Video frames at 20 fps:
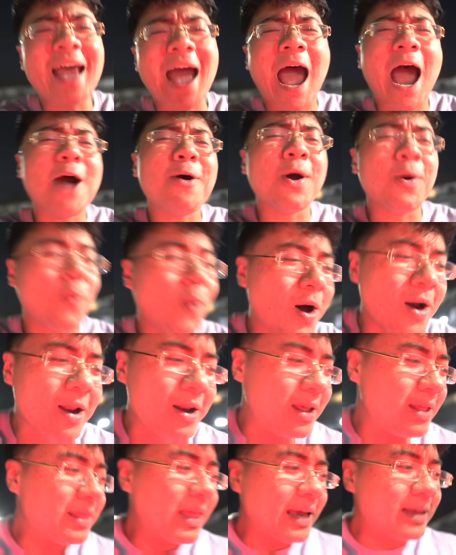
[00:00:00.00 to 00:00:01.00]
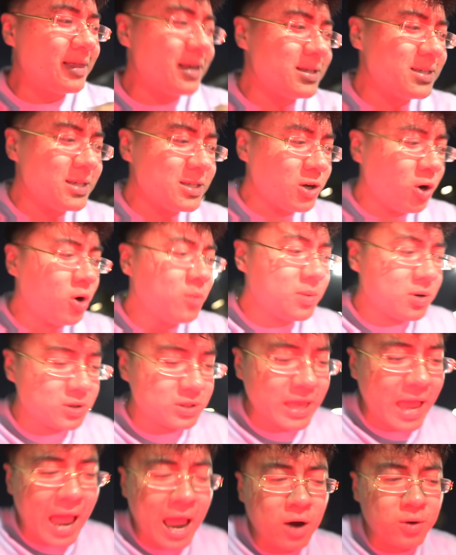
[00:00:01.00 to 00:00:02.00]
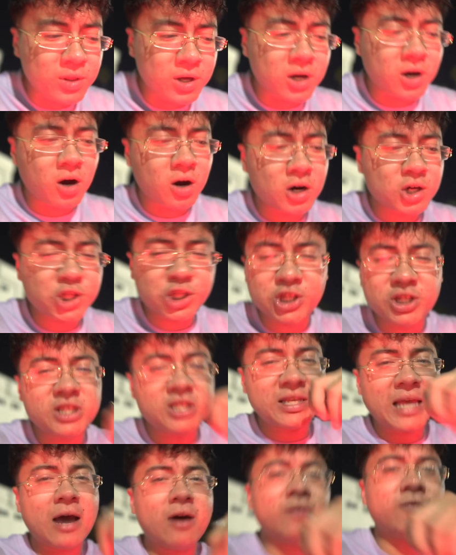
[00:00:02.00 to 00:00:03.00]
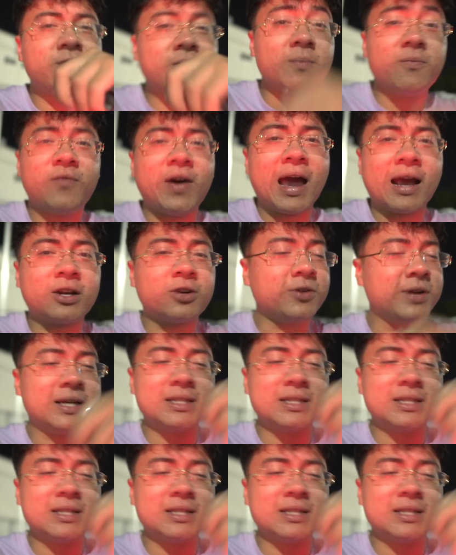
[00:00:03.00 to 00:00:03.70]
of how I wanted it. Like, this is almost how the car should sound from factory.